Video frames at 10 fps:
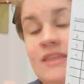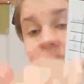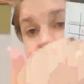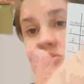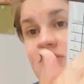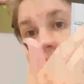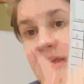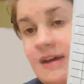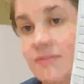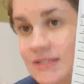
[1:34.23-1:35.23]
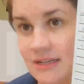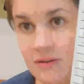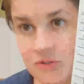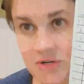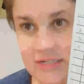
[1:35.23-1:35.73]
They don't do this with every
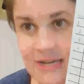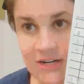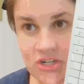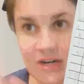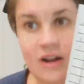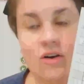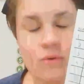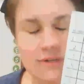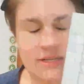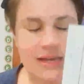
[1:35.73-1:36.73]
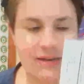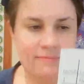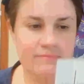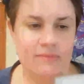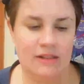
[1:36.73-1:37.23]
single transaction, and I'll go into that
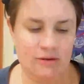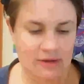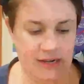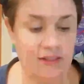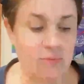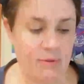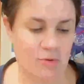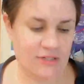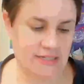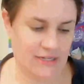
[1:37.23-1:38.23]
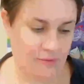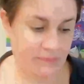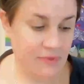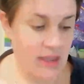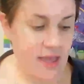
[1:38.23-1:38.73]
in a little bit more detail.
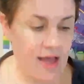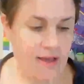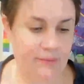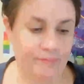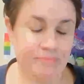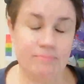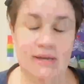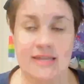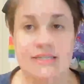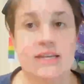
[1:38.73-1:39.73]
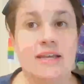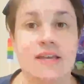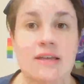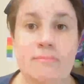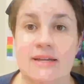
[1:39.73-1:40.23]
But
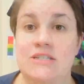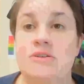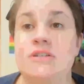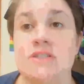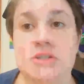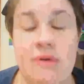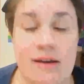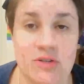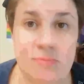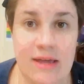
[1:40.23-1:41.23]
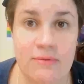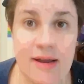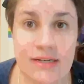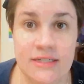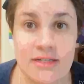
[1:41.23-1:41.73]
my students do have to pay
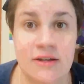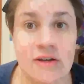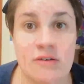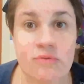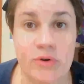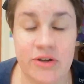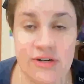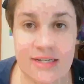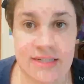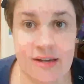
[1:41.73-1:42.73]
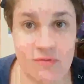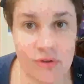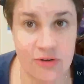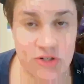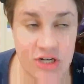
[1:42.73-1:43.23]
rent for their desk and
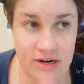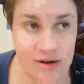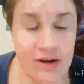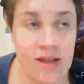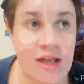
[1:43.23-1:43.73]
for their chair.